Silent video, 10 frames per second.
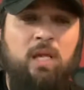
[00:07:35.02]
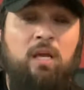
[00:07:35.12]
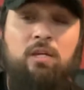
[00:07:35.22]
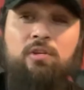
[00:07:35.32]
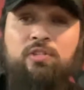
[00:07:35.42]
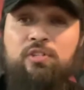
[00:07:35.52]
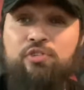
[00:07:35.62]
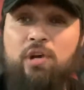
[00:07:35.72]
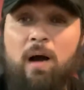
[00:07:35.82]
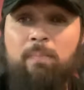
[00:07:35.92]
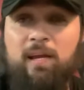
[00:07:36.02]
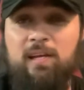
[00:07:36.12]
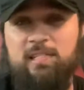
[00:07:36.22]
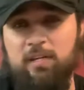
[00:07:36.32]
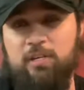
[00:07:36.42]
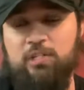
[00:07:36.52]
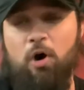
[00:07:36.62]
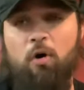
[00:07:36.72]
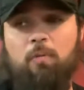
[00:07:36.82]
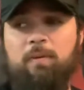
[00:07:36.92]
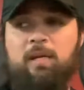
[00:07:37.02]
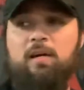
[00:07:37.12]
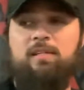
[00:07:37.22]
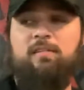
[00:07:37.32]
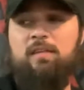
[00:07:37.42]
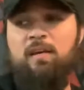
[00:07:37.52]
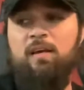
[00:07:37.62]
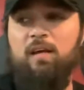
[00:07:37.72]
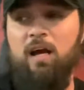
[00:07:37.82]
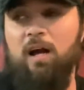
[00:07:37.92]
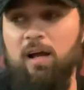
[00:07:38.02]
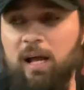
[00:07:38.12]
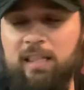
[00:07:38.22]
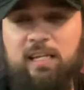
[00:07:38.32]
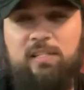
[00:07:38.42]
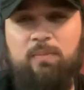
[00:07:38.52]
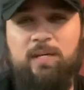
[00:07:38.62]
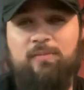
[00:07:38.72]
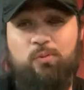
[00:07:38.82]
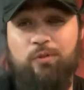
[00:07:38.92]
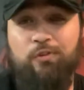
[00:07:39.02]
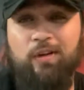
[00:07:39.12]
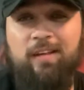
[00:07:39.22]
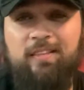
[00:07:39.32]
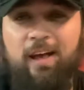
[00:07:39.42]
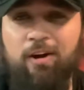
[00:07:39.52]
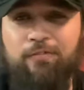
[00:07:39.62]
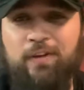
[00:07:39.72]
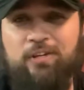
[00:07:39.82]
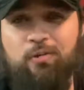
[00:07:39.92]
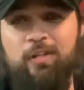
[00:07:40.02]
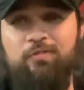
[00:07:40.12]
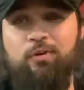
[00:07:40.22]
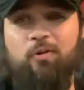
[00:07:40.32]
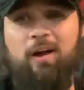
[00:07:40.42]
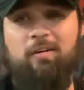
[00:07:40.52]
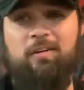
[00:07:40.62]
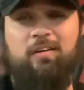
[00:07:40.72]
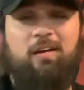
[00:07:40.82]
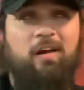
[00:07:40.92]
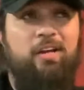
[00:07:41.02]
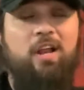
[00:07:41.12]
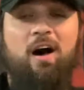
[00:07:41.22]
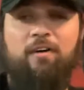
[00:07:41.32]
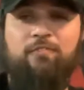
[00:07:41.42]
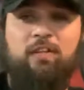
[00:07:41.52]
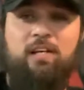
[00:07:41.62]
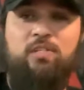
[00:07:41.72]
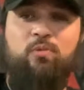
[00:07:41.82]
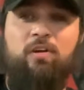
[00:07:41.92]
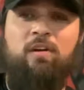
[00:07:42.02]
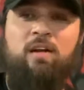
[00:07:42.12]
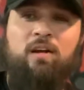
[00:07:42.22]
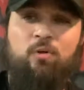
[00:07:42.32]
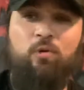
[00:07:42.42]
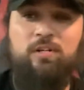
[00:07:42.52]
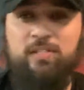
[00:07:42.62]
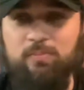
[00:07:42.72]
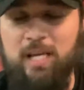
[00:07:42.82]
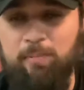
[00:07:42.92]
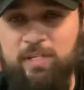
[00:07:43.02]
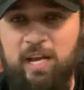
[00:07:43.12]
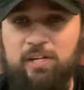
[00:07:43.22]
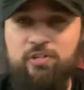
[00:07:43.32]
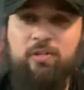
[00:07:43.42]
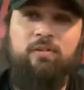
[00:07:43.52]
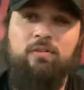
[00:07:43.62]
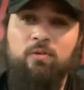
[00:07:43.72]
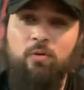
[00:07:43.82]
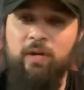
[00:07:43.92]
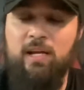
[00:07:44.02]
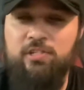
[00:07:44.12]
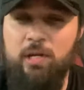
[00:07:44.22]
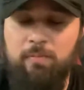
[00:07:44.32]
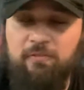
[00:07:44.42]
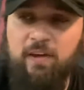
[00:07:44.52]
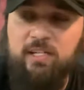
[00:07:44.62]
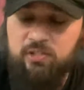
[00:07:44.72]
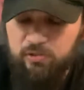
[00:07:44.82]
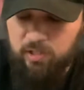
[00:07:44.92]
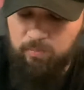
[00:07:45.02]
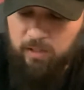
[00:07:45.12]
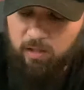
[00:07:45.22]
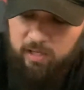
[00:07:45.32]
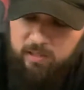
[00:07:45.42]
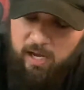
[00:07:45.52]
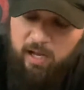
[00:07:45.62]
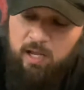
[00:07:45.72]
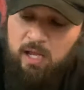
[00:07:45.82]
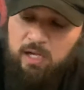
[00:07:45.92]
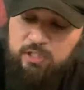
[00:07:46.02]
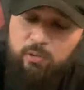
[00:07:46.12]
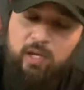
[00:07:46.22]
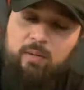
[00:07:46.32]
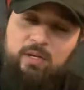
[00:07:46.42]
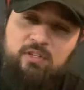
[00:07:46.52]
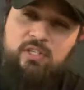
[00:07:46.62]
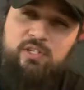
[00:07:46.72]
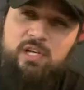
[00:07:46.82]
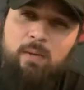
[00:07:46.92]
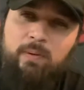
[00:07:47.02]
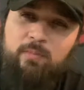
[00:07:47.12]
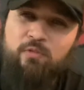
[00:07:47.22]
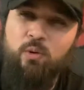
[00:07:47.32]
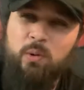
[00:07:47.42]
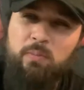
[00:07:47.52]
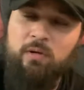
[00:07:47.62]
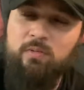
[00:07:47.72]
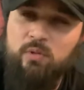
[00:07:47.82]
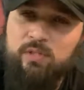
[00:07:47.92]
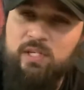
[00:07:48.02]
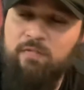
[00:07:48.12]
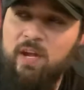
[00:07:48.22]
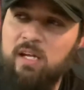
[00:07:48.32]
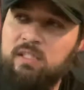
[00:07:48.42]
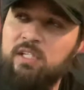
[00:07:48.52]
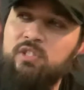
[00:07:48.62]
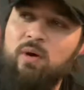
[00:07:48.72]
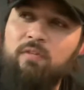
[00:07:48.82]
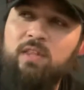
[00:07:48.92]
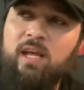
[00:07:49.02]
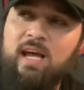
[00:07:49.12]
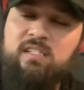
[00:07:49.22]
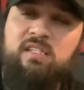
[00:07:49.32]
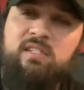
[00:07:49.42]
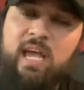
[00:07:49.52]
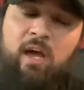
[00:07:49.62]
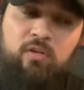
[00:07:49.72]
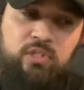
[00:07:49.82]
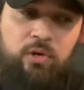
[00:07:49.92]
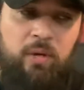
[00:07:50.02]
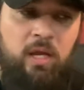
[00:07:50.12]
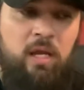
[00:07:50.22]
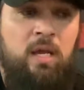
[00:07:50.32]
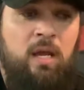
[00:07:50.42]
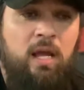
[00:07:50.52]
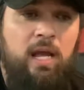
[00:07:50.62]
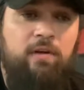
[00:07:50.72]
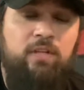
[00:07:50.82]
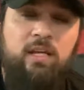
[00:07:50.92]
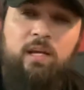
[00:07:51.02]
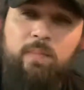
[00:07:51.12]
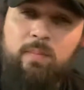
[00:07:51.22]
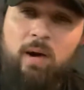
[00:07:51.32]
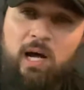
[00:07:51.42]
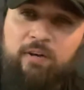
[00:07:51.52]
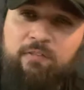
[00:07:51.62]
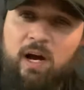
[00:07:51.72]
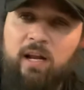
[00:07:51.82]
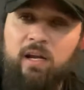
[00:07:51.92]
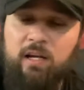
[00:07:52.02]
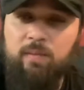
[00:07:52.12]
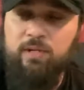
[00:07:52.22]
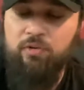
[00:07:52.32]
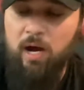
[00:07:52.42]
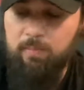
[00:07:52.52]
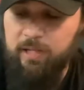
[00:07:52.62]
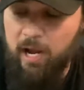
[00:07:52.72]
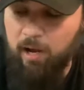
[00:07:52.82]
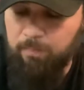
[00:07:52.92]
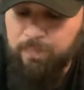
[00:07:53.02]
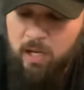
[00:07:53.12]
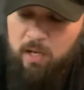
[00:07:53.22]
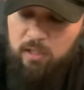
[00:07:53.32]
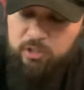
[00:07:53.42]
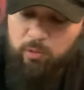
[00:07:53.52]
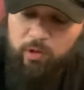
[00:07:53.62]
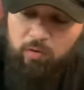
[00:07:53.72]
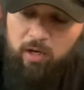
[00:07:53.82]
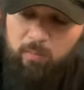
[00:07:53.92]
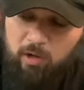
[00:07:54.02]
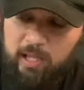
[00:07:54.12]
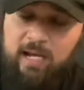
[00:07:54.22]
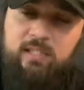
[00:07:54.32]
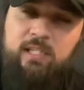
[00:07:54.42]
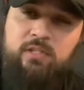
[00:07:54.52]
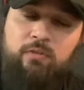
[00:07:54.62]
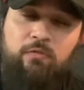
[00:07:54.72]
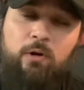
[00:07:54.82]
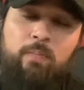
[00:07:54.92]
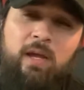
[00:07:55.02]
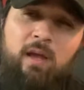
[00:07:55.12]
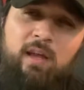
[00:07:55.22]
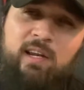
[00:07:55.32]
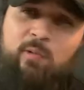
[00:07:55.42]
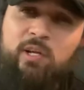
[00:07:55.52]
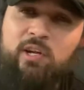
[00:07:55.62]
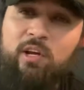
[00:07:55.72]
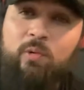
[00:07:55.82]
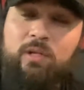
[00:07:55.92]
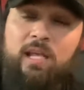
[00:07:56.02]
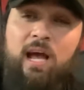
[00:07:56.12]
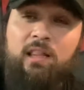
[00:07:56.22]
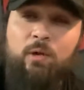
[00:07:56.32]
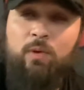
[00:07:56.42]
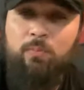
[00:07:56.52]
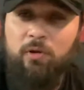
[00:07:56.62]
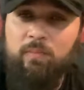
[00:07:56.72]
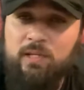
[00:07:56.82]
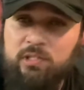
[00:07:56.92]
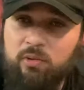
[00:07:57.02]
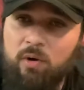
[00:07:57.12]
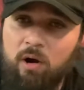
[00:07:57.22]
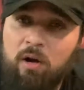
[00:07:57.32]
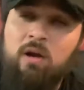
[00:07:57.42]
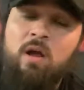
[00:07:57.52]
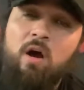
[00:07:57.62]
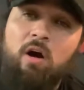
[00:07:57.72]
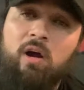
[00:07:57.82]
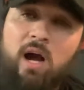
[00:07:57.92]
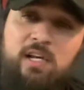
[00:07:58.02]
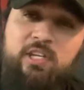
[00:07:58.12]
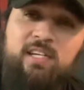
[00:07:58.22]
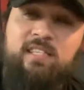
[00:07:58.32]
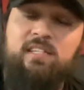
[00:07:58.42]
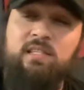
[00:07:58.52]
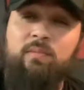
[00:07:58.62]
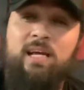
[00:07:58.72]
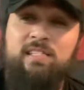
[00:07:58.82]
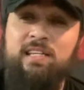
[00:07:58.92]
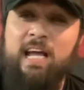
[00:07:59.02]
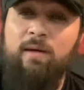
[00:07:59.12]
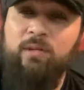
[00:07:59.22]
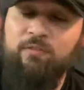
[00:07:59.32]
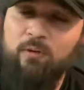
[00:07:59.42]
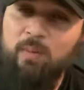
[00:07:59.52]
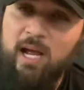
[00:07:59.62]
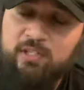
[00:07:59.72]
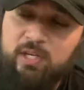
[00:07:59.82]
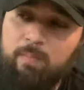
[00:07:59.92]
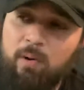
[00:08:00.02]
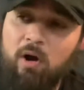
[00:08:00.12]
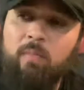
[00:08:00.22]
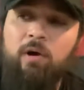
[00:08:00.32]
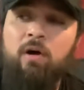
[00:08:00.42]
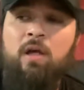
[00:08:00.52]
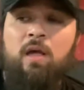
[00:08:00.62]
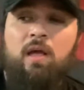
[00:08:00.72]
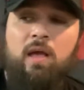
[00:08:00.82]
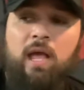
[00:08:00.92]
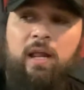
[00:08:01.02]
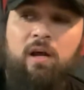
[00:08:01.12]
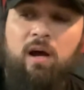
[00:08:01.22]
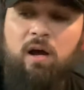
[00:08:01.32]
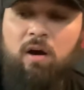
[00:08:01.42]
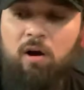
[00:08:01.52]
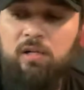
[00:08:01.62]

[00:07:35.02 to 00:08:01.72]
used to jumping as an adult, because I think sometimes we forget that our feet don't leave the ground enough unless we're in some type of danger, or we got to jump a fence or something like that. So we get them used to jumping before we put them towards the advancing. So everything has a scale to it. Everything can be modified and it can be dropped down. So we run them on that system for a bit, and then when they're good with that, then we put them into our conjugate system that's adapted for Black Sheep Barbell. And our